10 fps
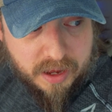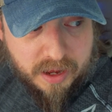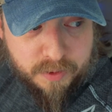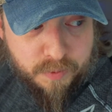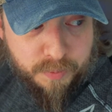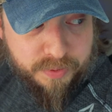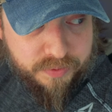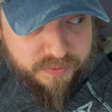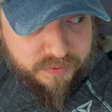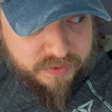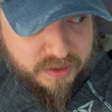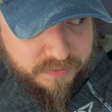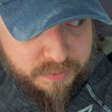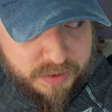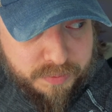a group of
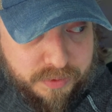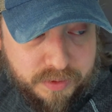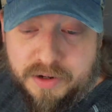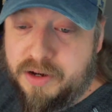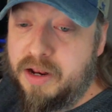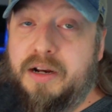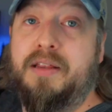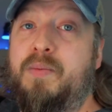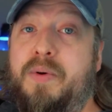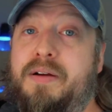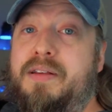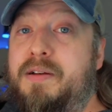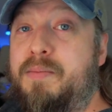7 people, none of them wearing their